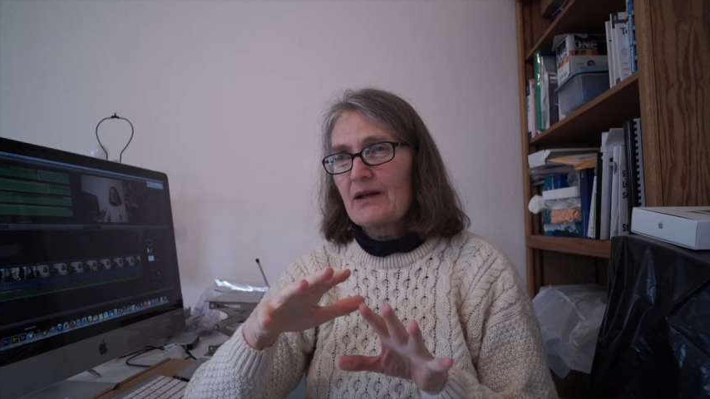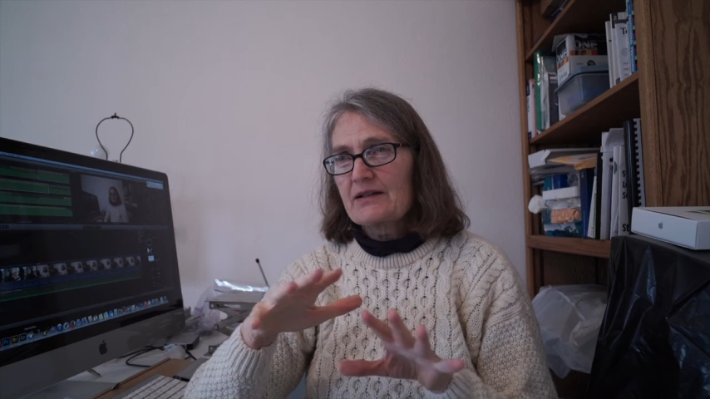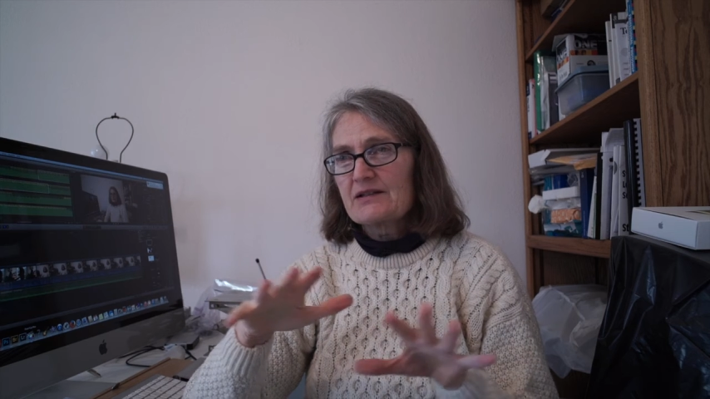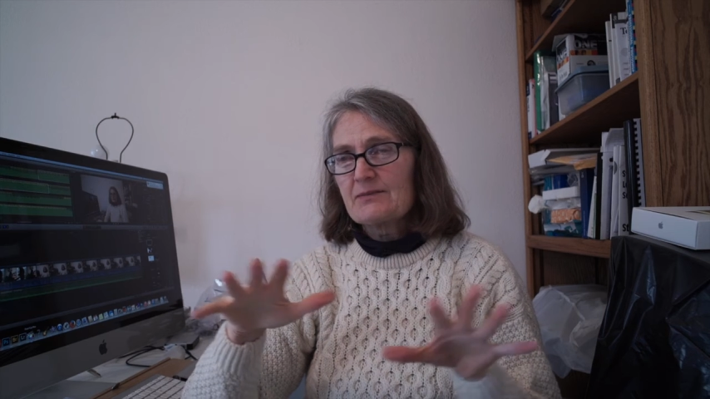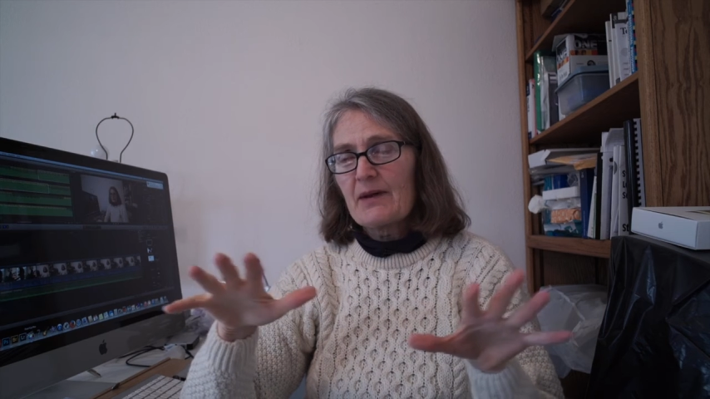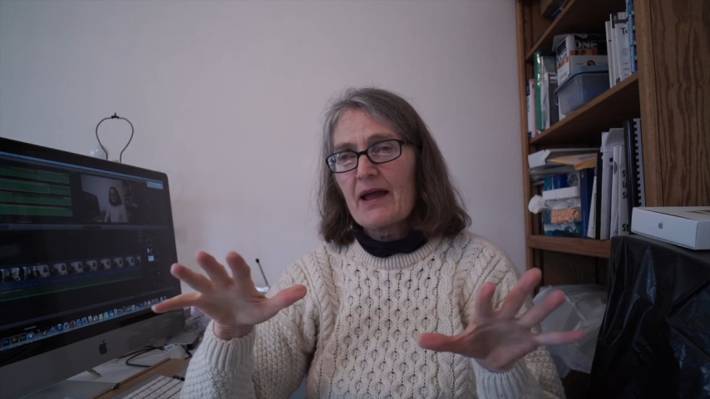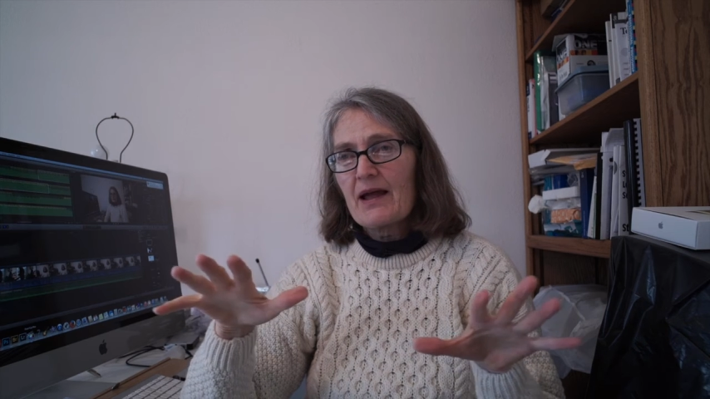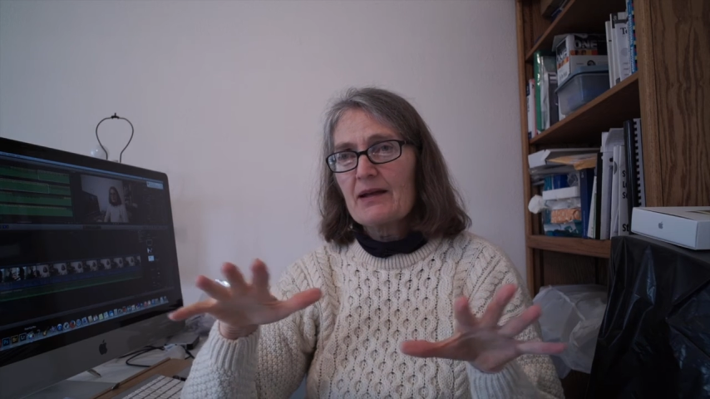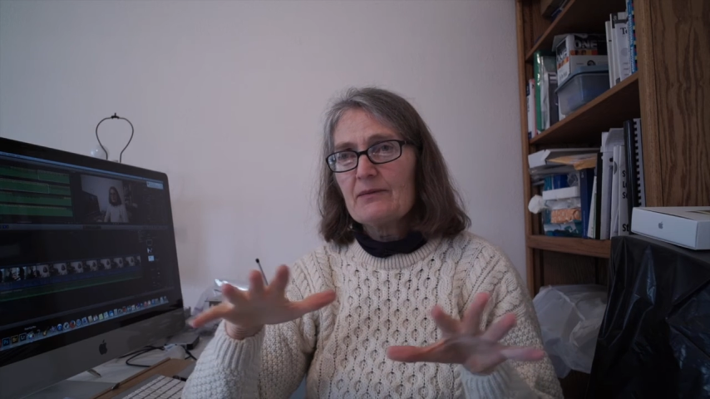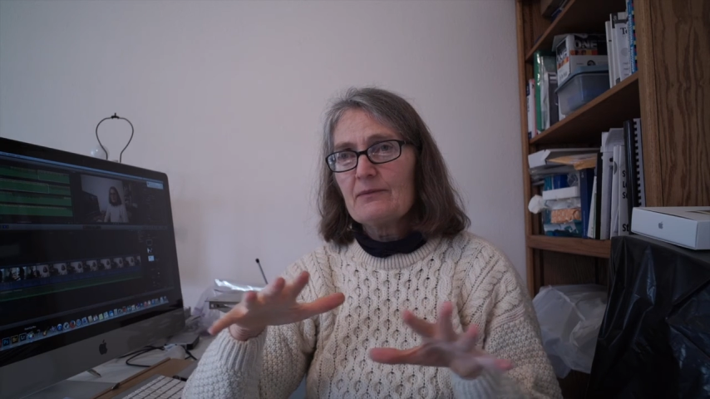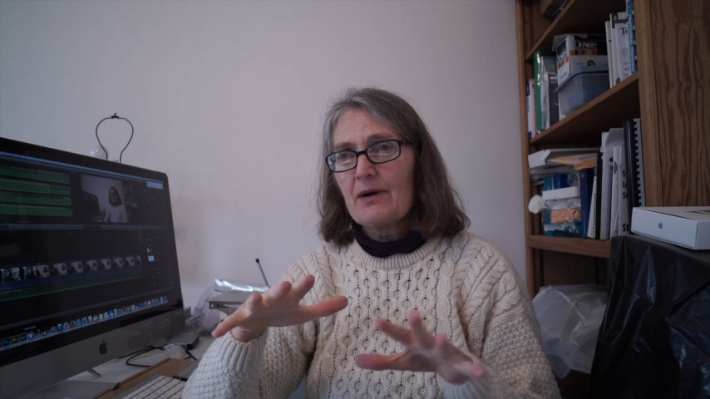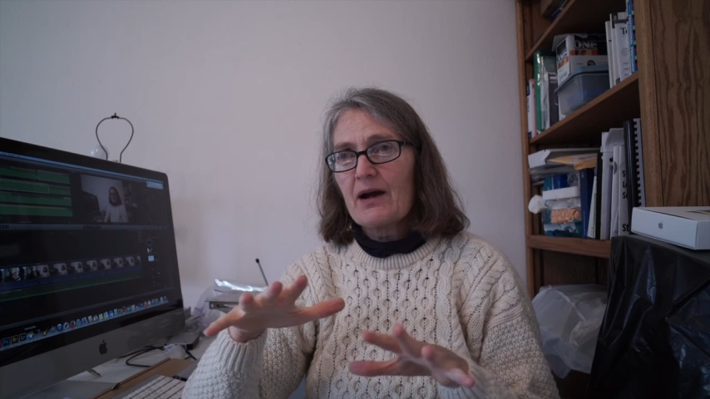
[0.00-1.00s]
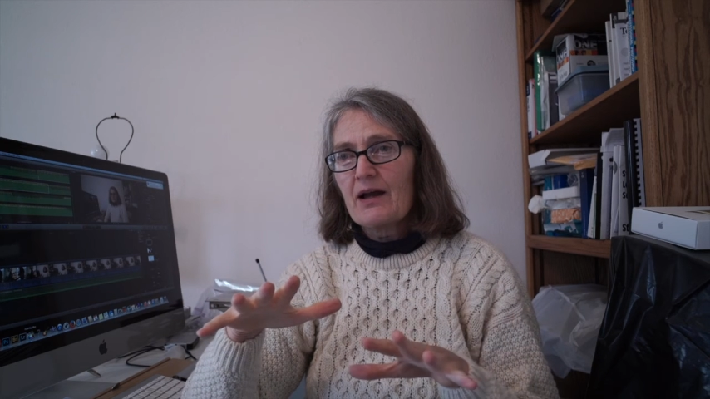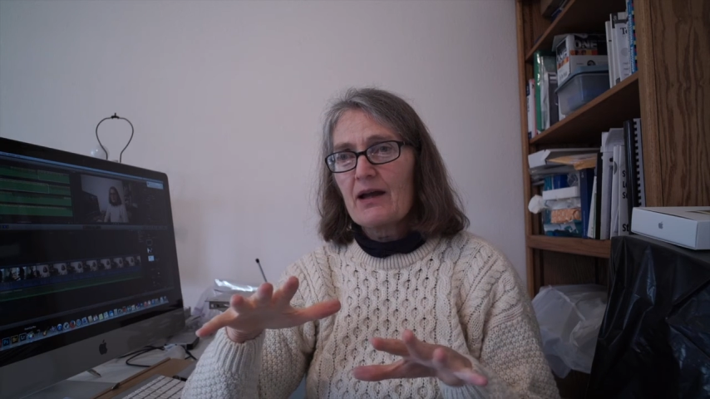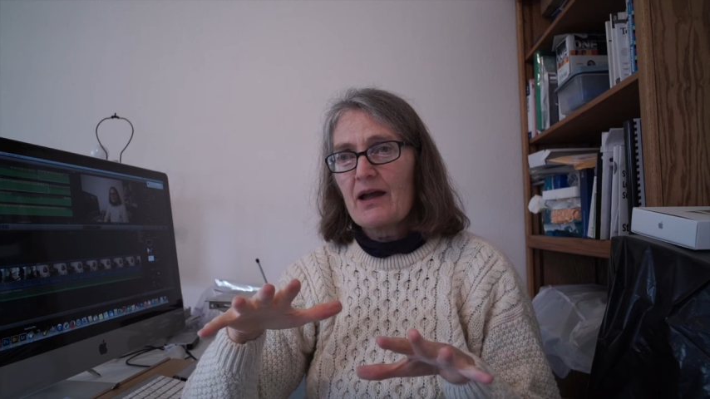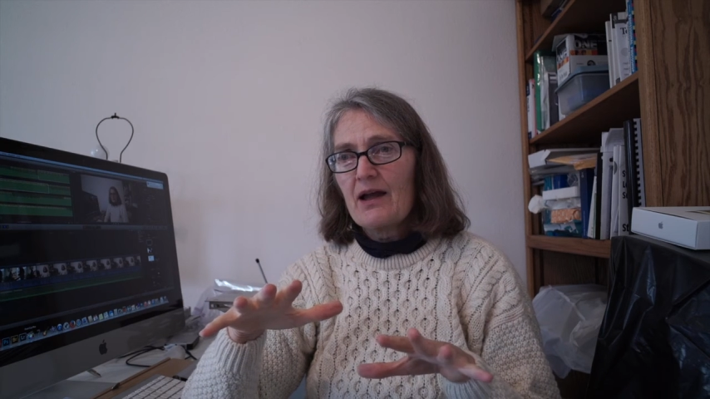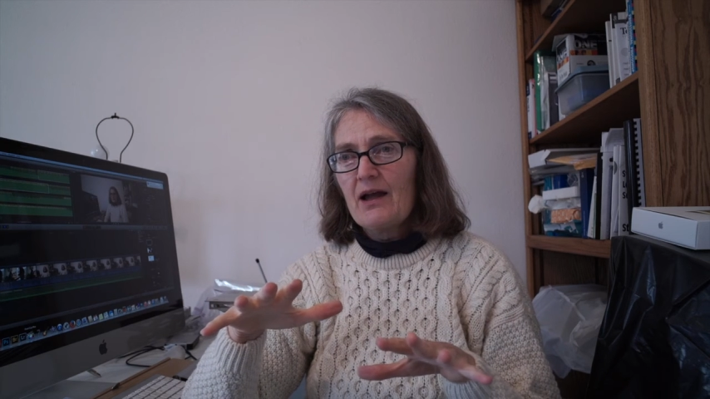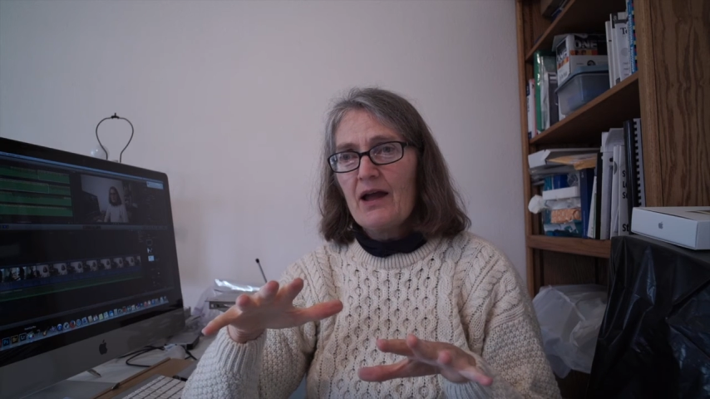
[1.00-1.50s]
expand
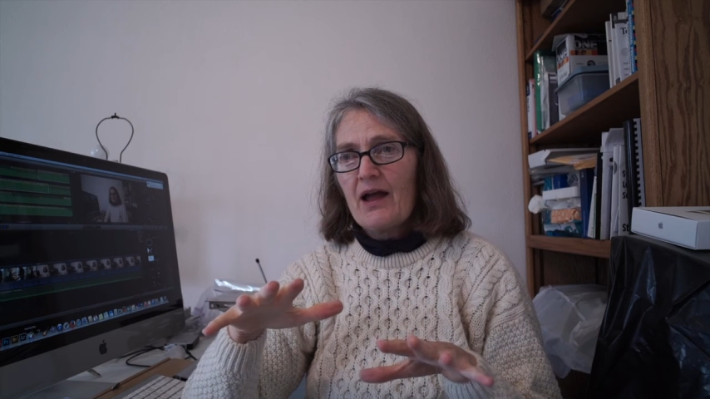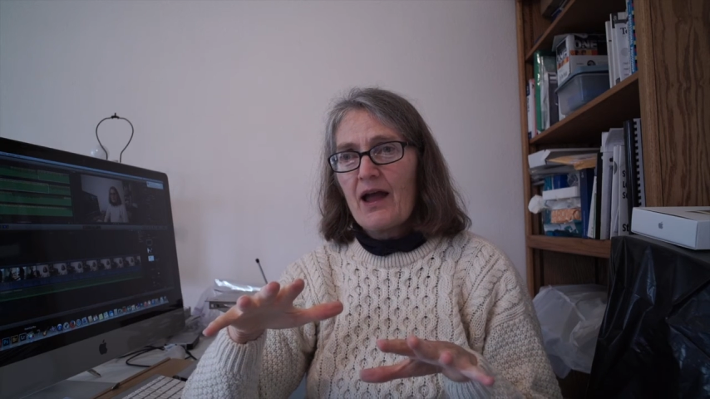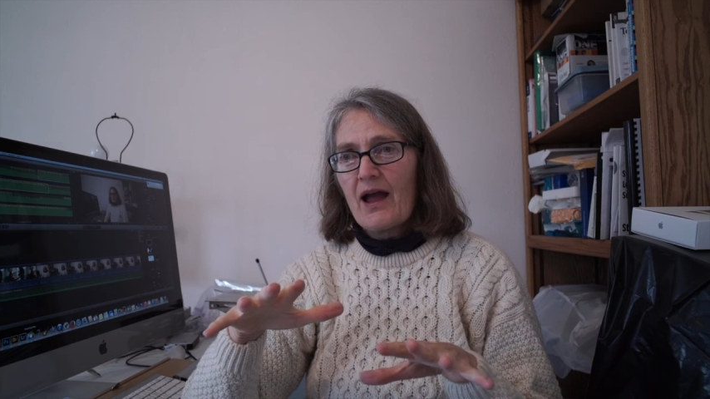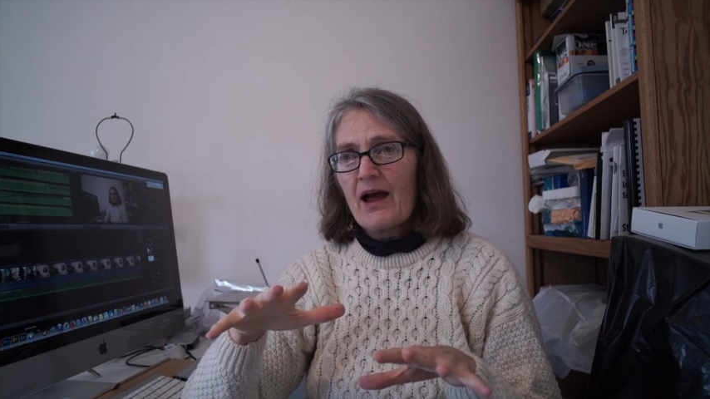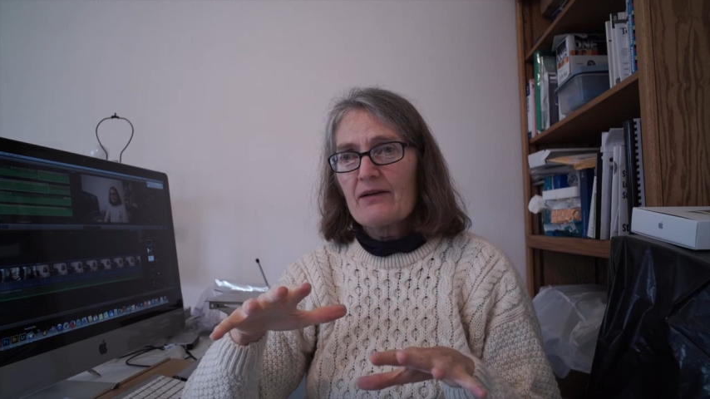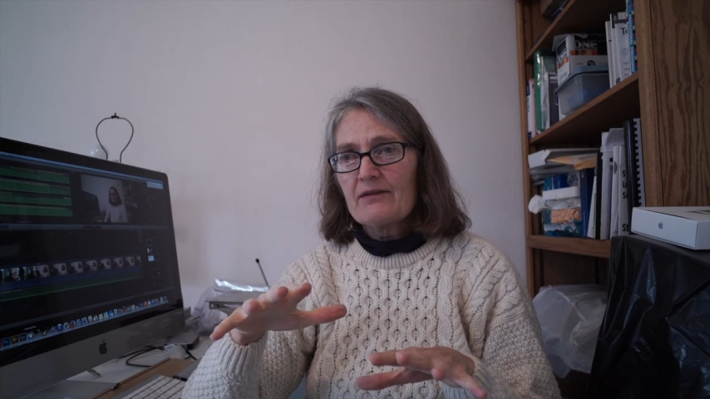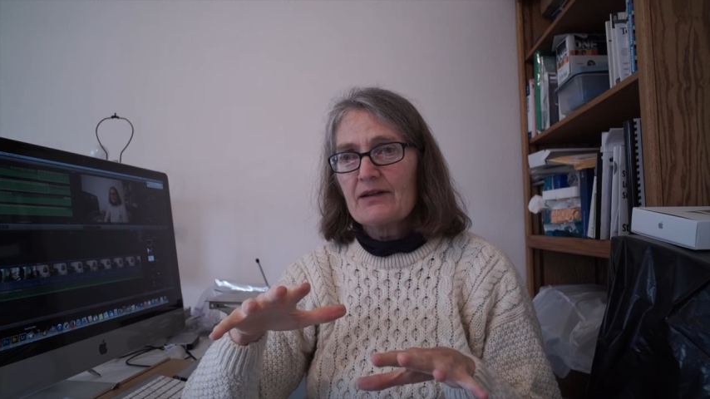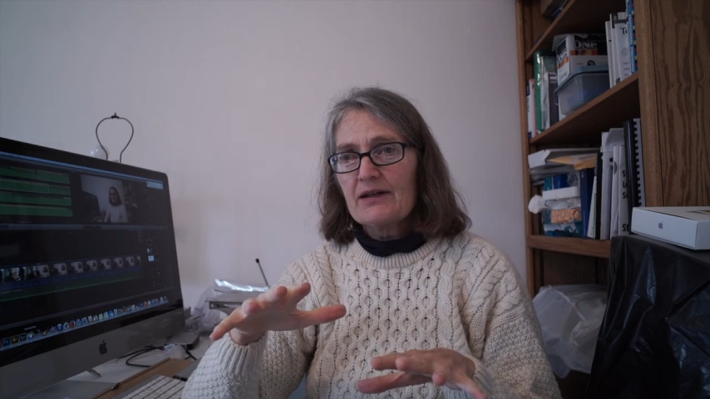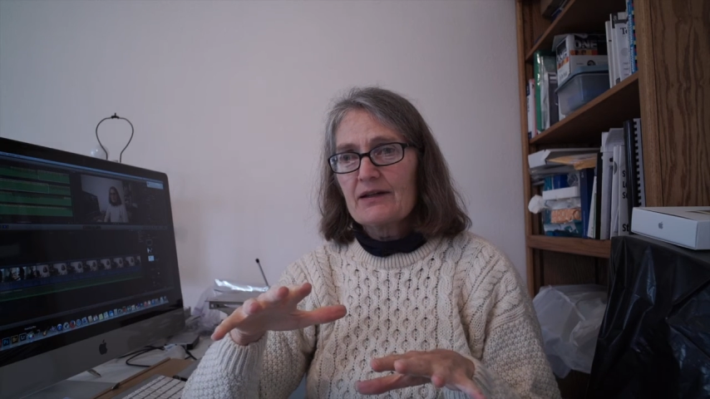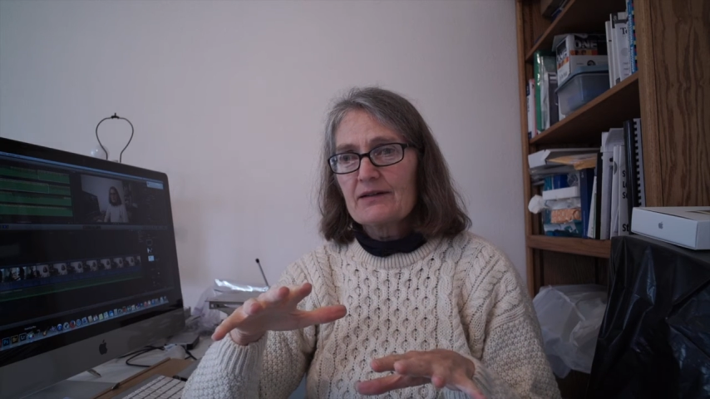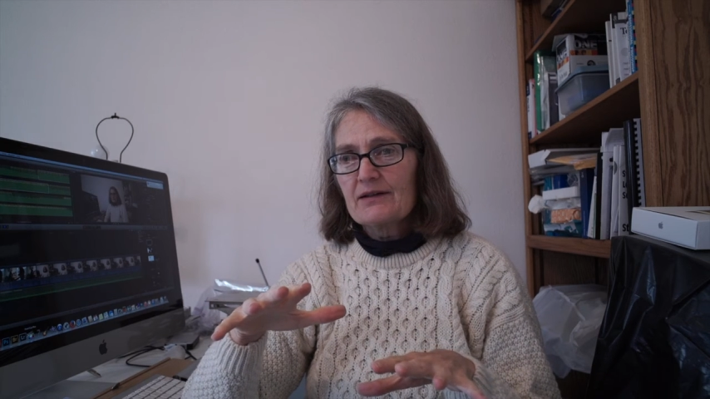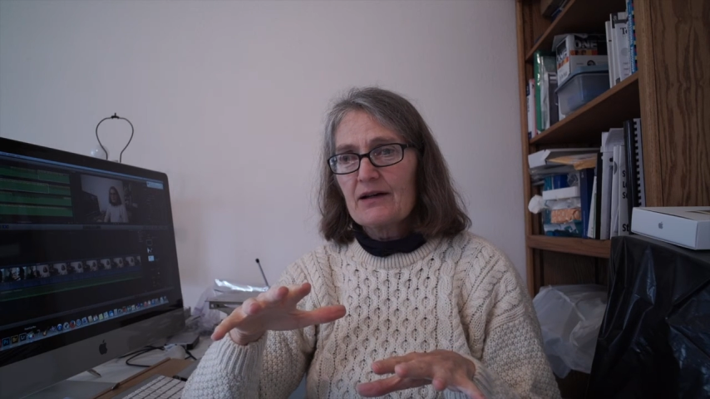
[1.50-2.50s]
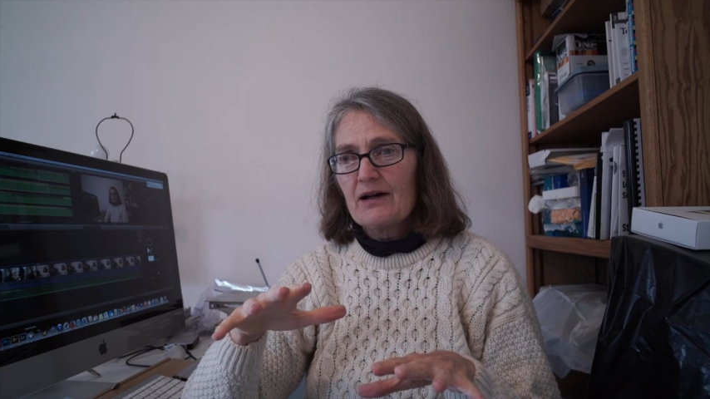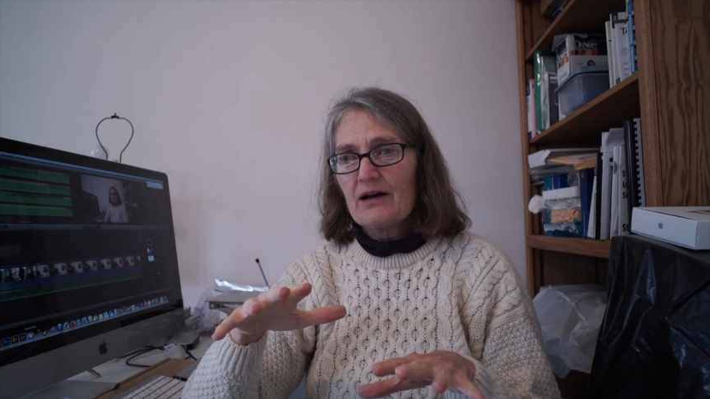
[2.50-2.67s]
by having